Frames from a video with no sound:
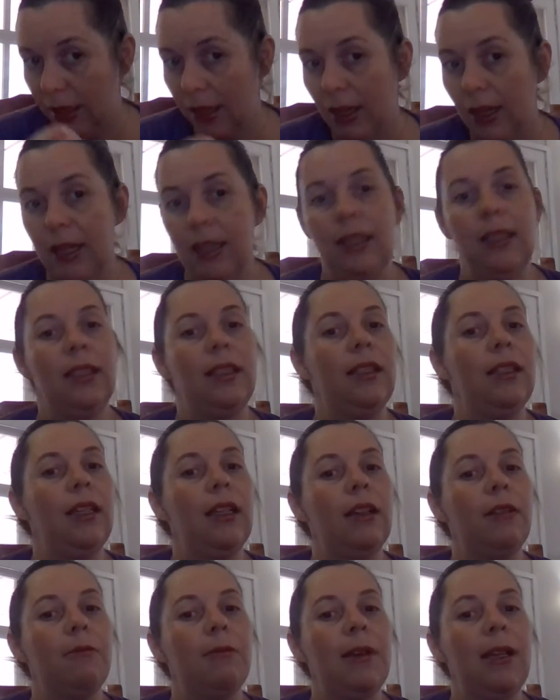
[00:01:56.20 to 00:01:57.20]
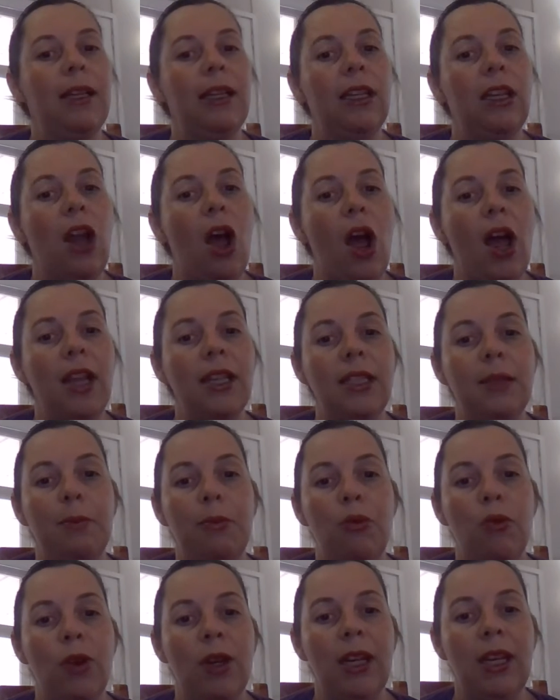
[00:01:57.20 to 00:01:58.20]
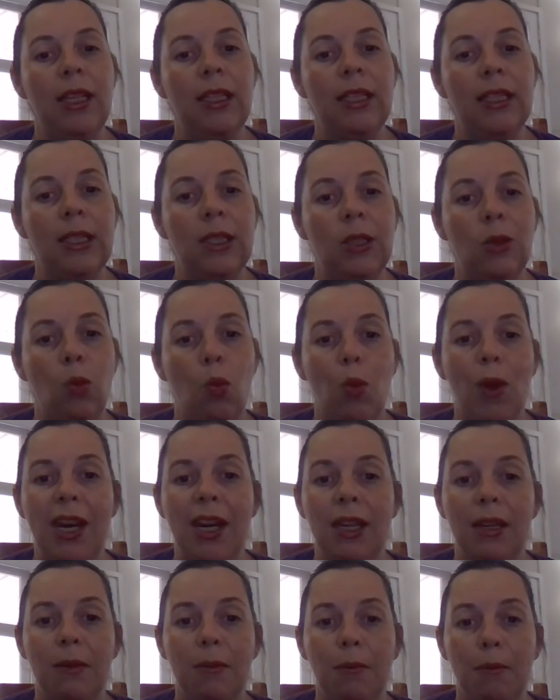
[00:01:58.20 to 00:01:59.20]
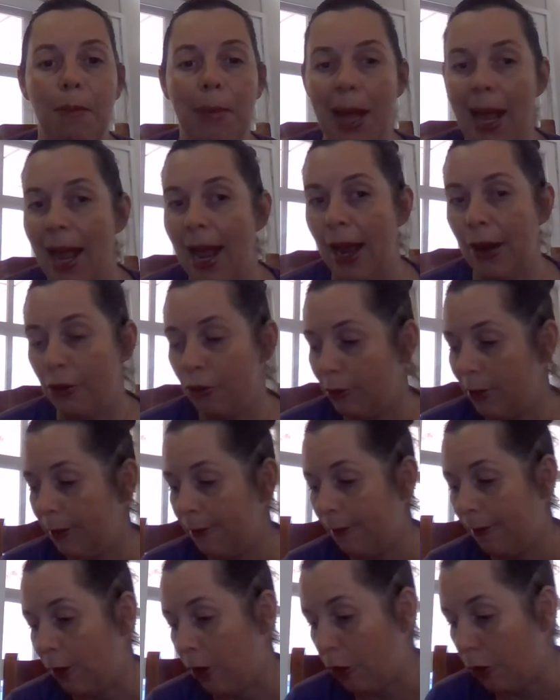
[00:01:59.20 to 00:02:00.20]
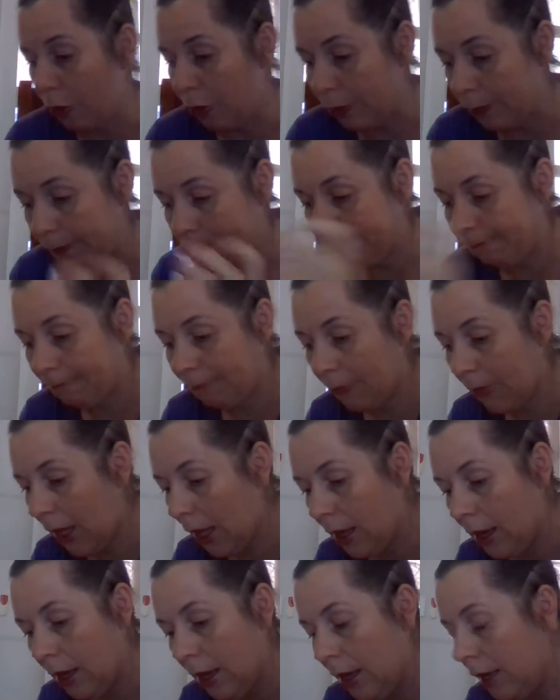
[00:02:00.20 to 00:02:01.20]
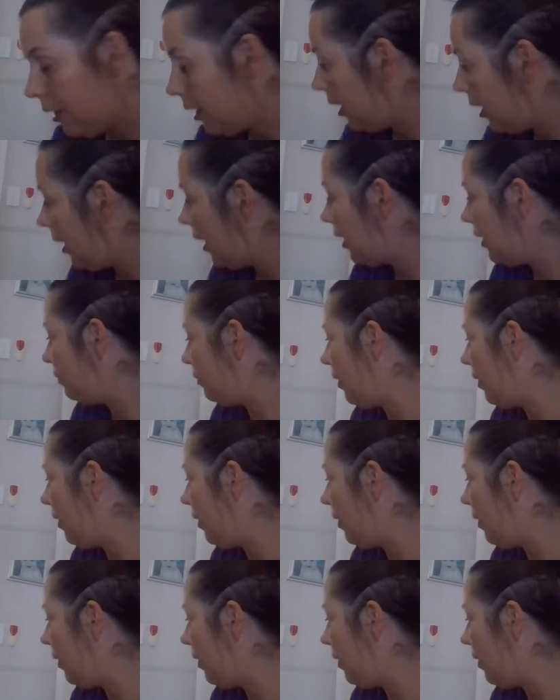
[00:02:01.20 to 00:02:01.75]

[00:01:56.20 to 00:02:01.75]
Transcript: it is still a really nice, pretty, sweet, powdery floral. The next